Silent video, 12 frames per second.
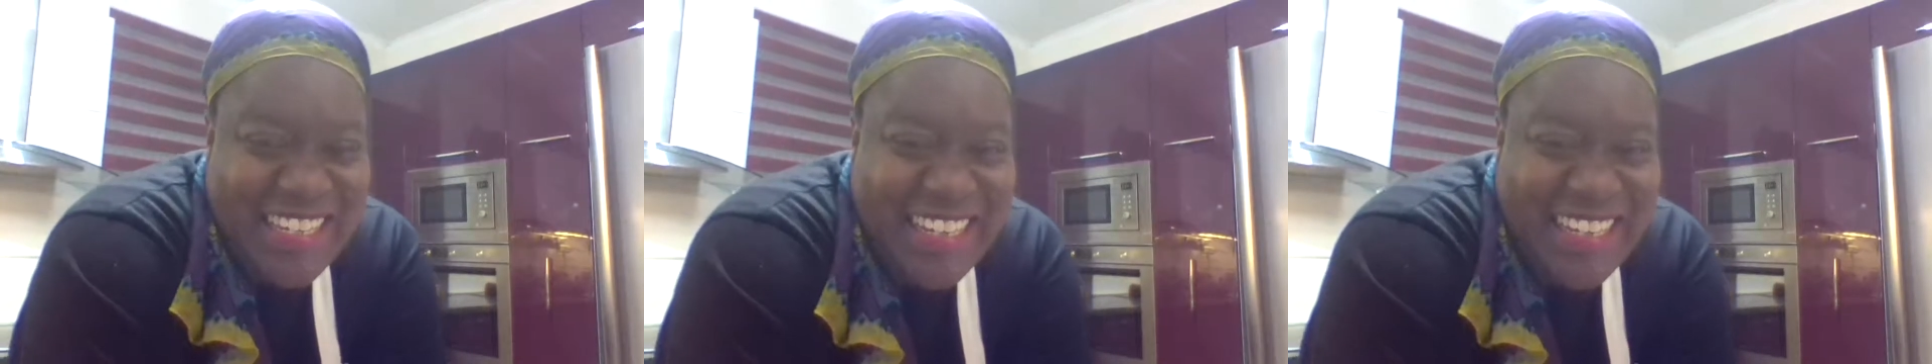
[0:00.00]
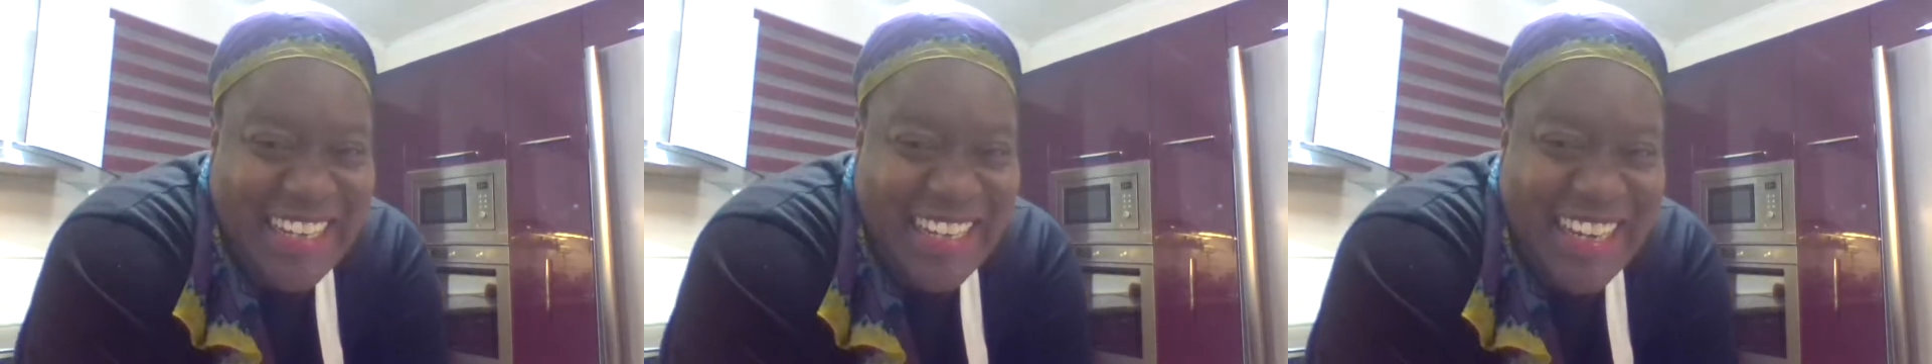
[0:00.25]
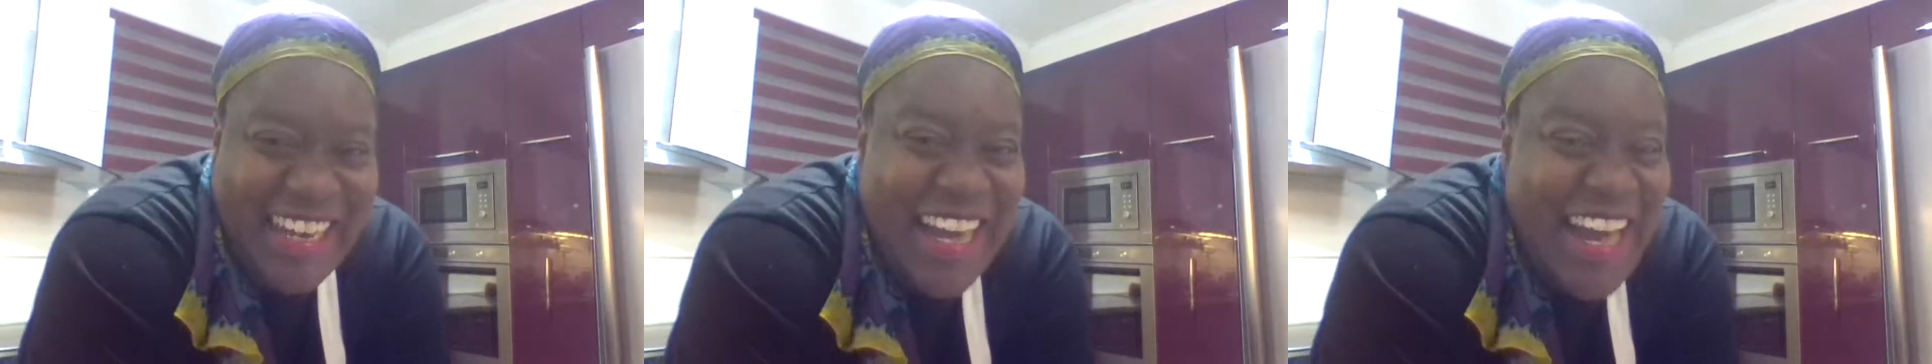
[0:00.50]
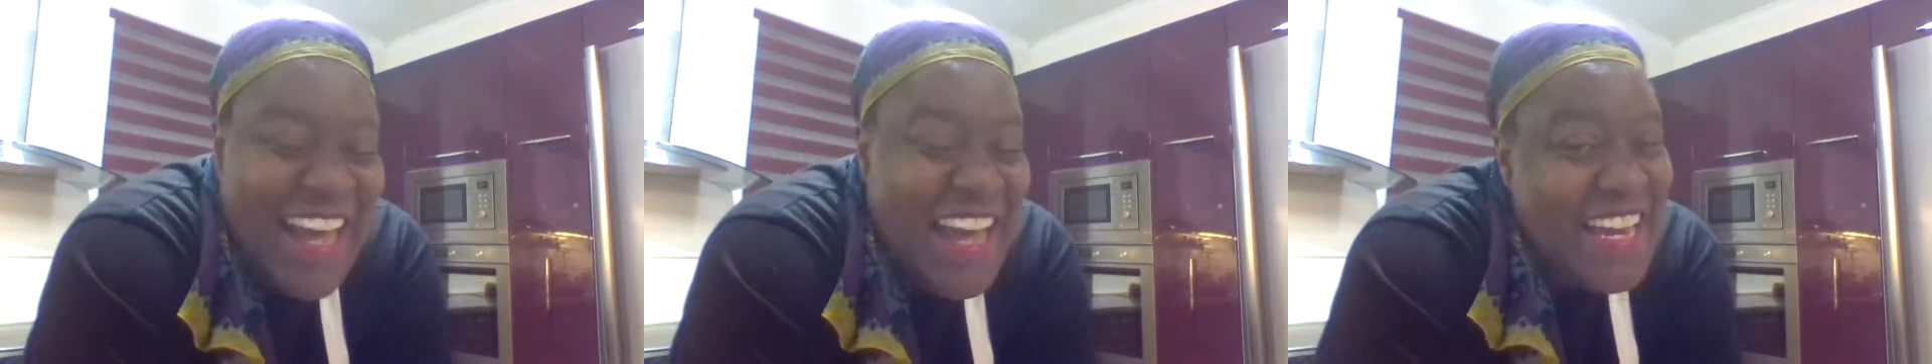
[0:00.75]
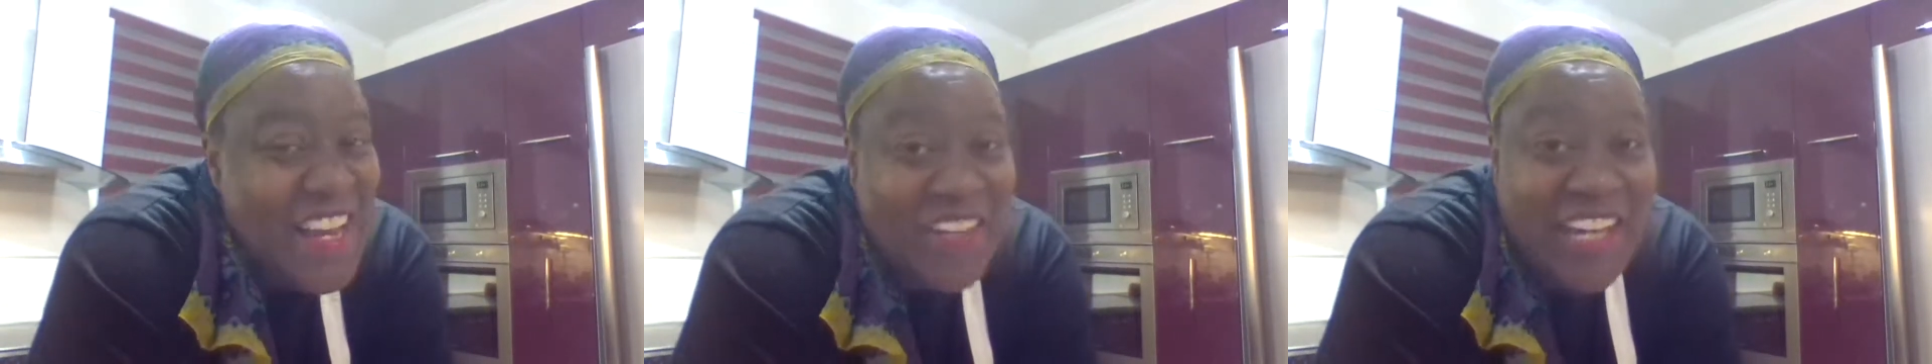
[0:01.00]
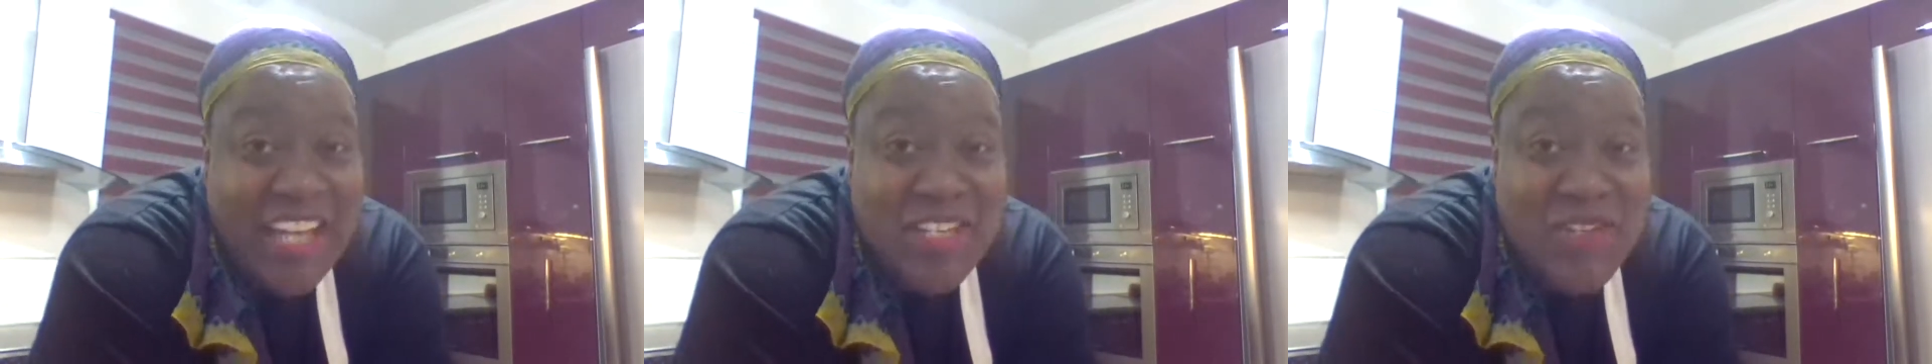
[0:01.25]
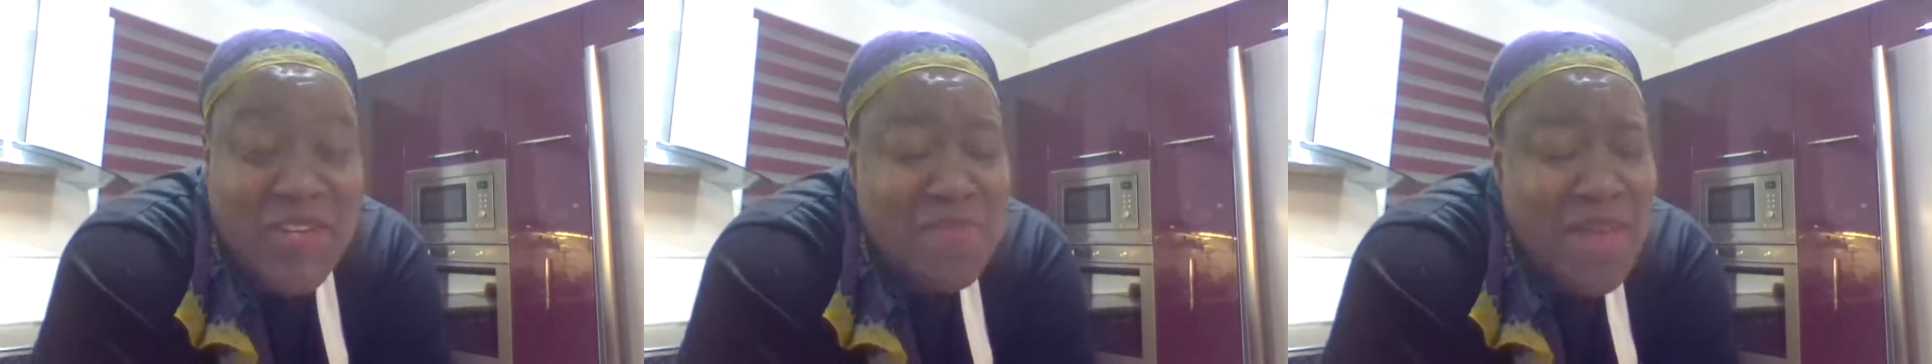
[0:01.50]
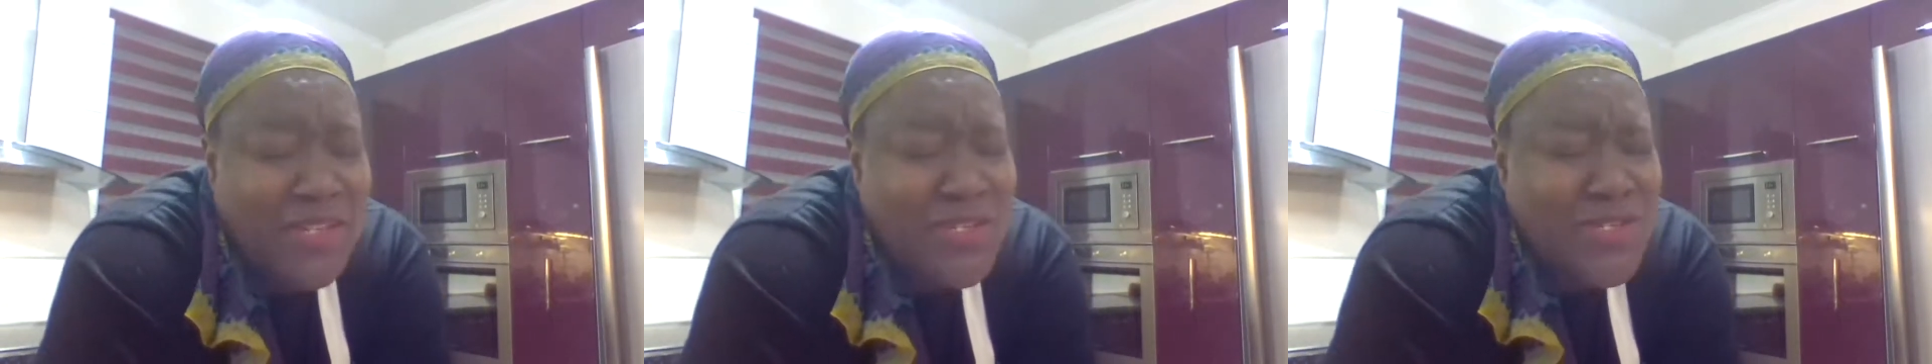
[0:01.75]
Now again, you can
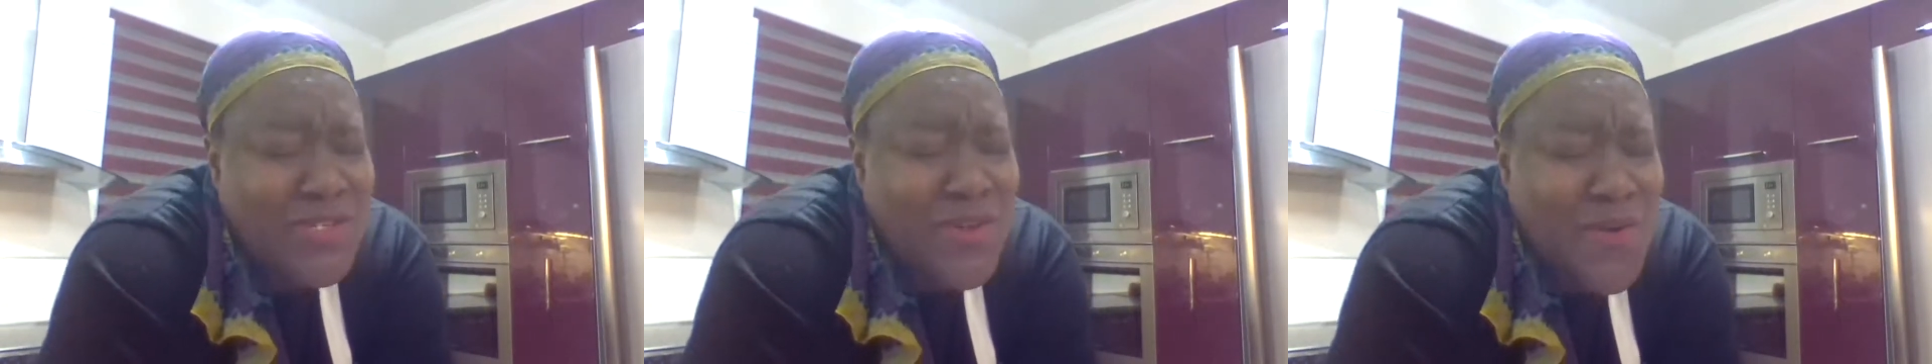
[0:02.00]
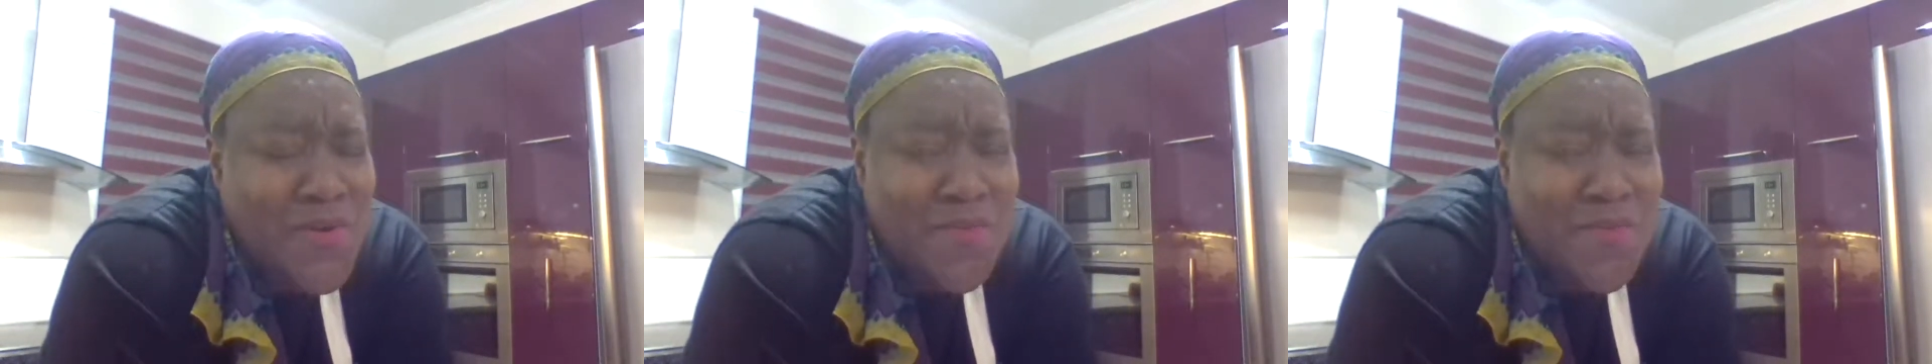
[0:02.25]
make so